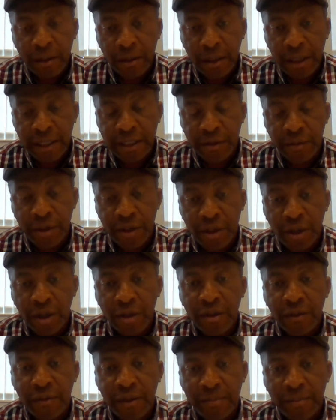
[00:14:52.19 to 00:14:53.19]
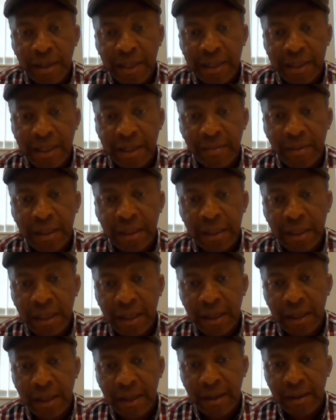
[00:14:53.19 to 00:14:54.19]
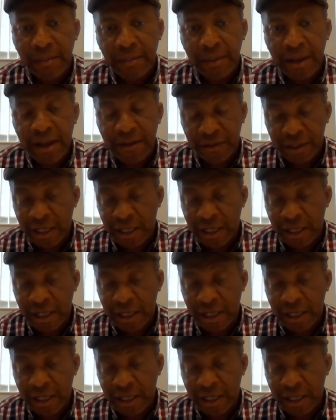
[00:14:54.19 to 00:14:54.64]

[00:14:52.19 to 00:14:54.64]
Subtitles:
as a result of the pandemic, have